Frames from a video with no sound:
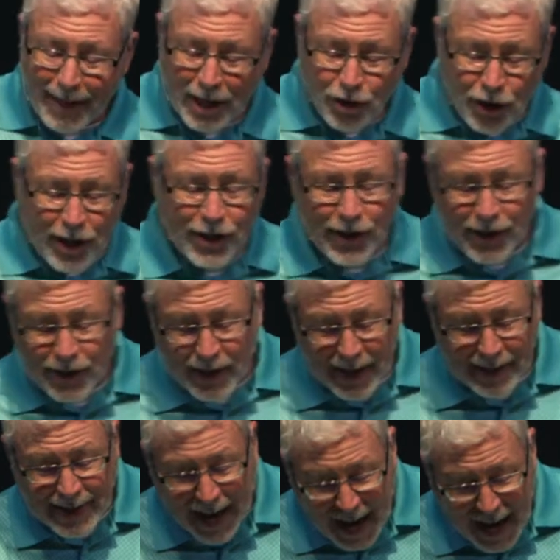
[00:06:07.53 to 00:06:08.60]
Jesus
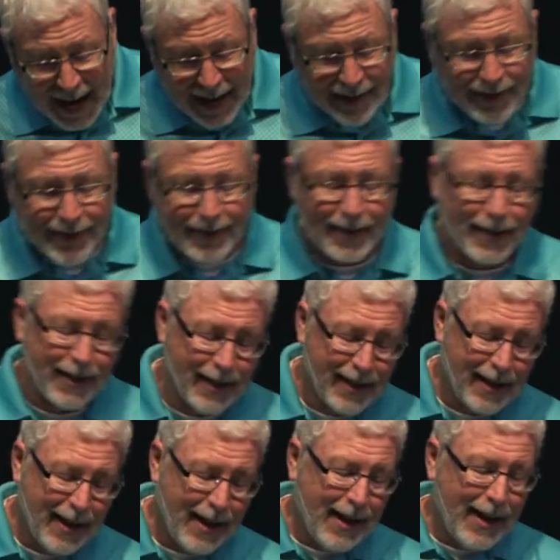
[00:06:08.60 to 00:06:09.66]
says, Ask,
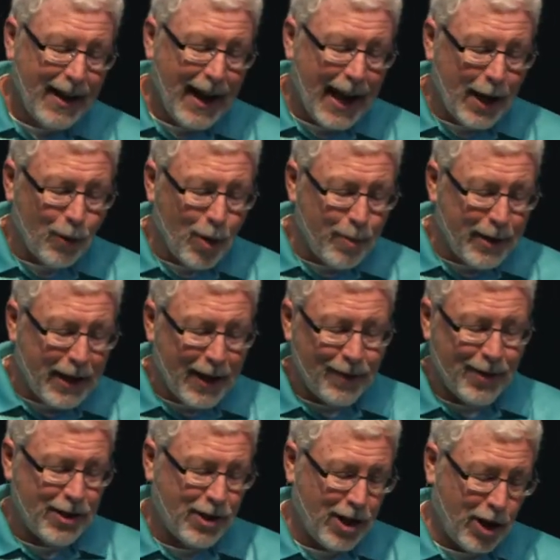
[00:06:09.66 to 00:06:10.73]
and it will be
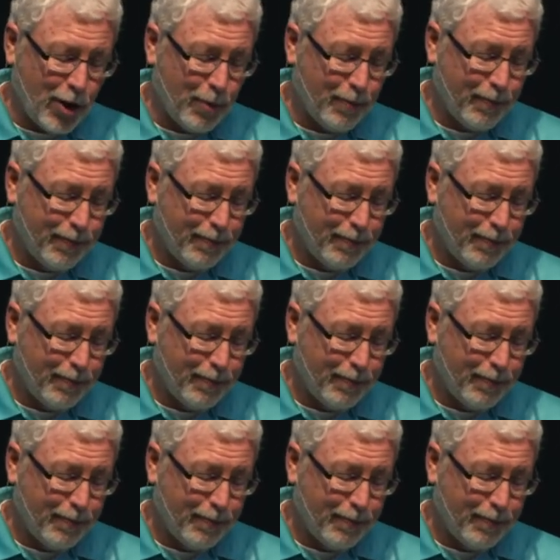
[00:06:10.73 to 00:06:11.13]
given to you.